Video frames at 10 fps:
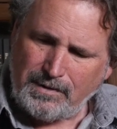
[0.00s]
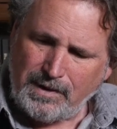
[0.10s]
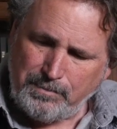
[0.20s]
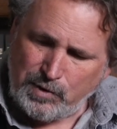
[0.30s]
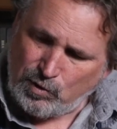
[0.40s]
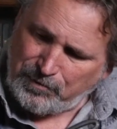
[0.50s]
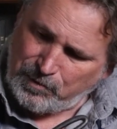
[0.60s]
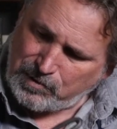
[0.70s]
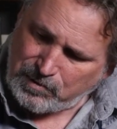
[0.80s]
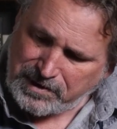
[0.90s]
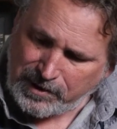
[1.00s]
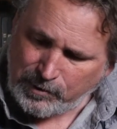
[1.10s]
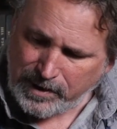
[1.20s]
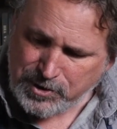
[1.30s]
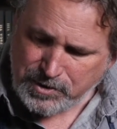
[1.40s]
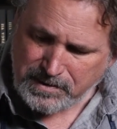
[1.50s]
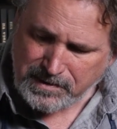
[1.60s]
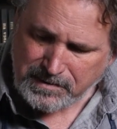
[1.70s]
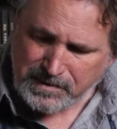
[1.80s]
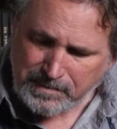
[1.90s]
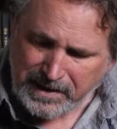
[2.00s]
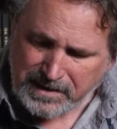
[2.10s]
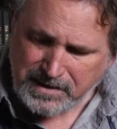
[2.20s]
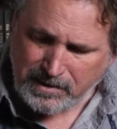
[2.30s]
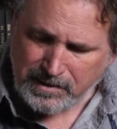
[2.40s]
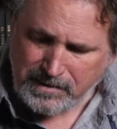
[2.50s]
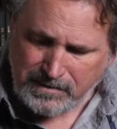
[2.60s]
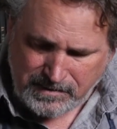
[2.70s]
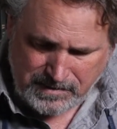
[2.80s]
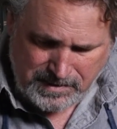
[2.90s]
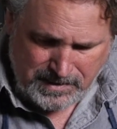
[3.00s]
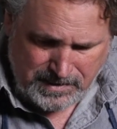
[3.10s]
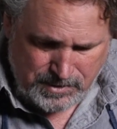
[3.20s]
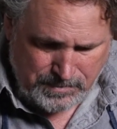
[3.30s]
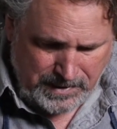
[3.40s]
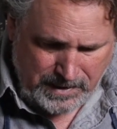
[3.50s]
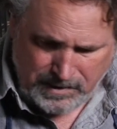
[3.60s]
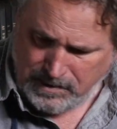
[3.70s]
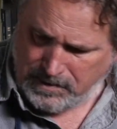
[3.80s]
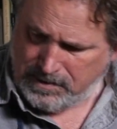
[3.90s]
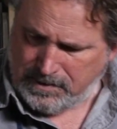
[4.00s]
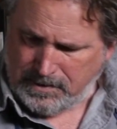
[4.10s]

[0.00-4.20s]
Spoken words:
You got beautiful little decoration, the painting on it, the Japanning.